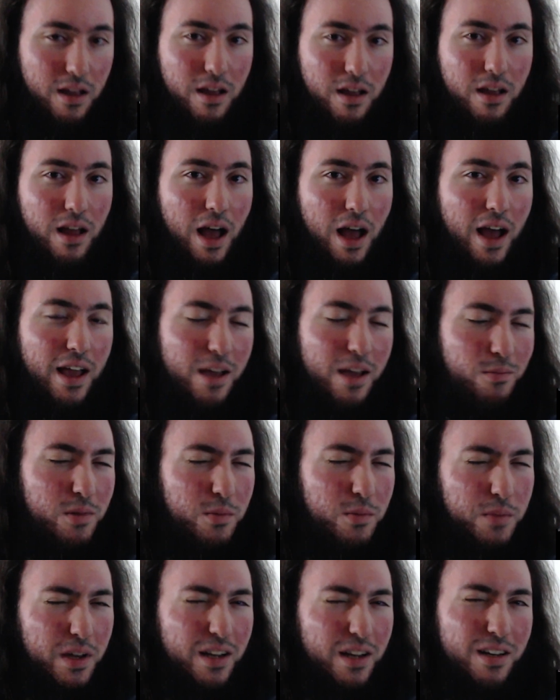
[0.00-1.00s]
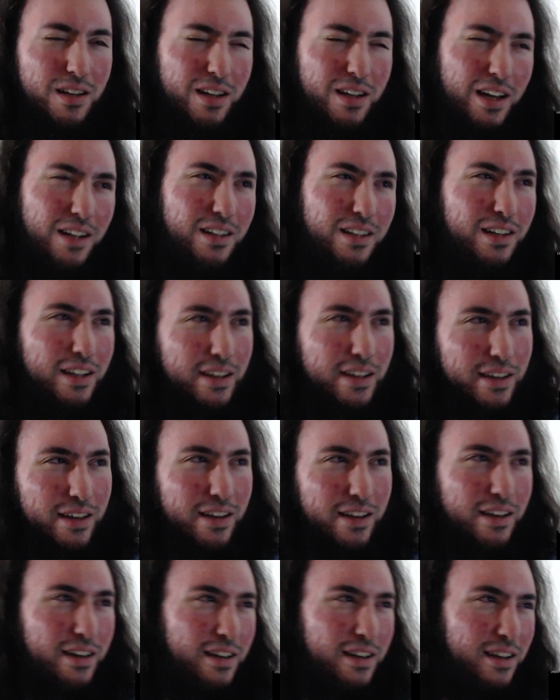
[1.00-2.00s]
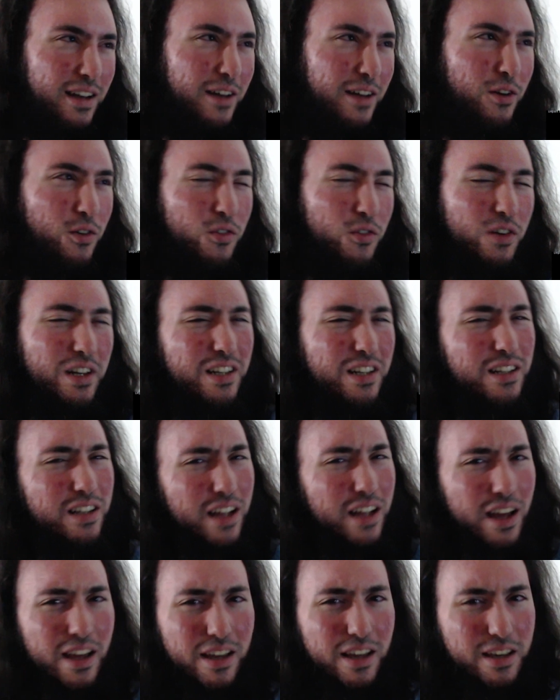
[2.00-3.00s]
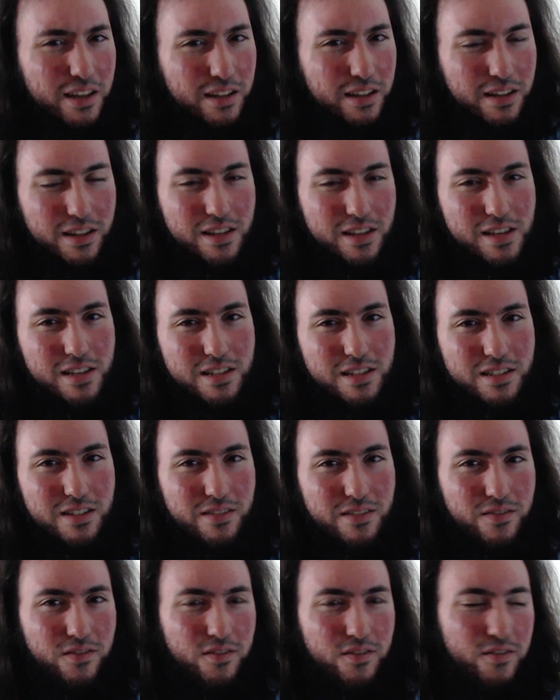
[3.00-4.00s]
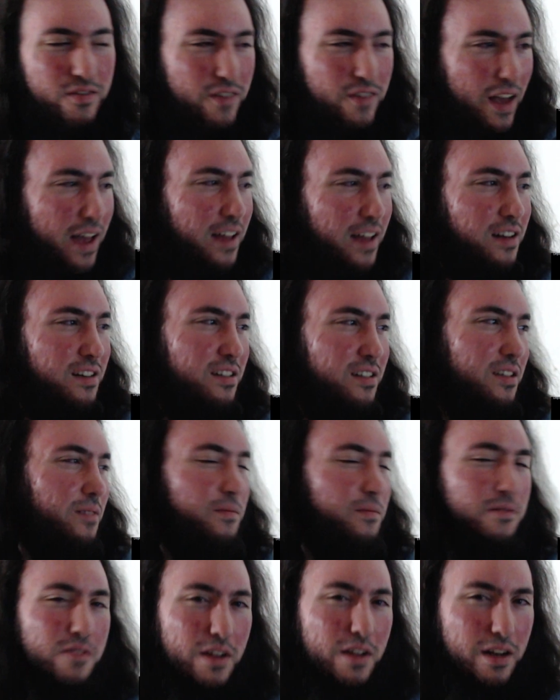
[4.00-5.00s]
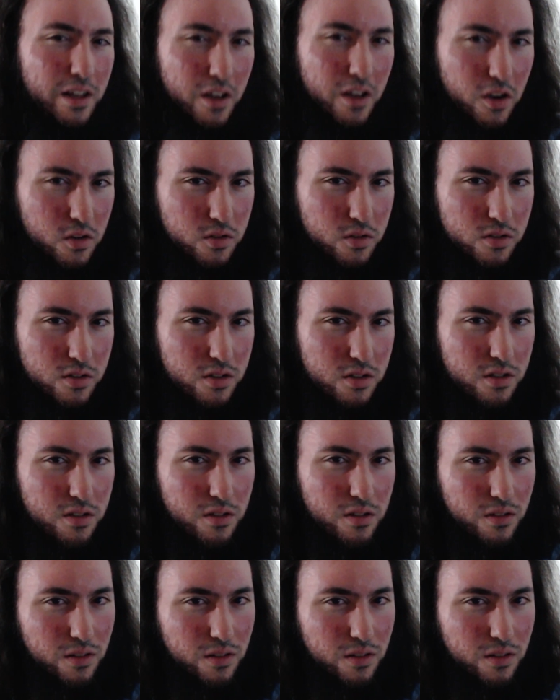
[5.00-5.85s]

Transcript: I am a bit kind of like, eh, I don't really like these fandom videos.